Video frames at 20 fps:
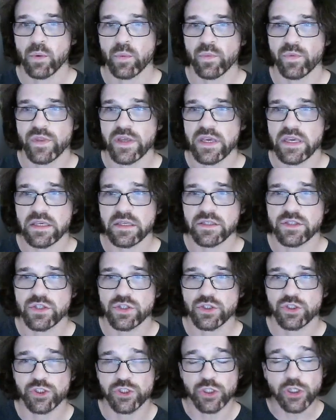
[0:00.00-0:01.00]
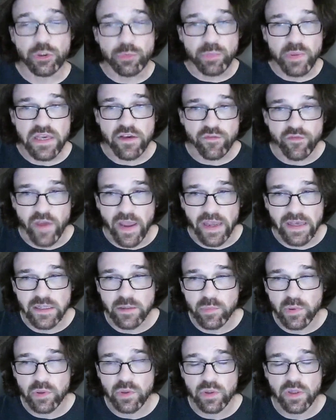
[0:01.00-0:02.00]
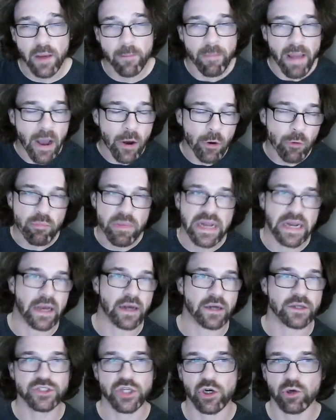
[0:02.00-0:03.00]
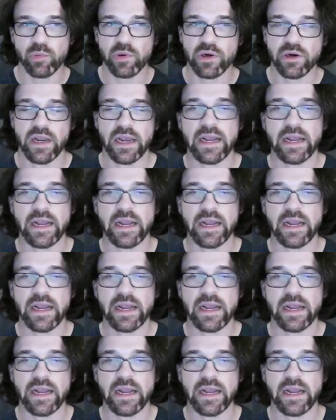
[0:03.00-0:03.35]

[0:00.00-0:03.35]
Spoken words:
These should be available about mid-October.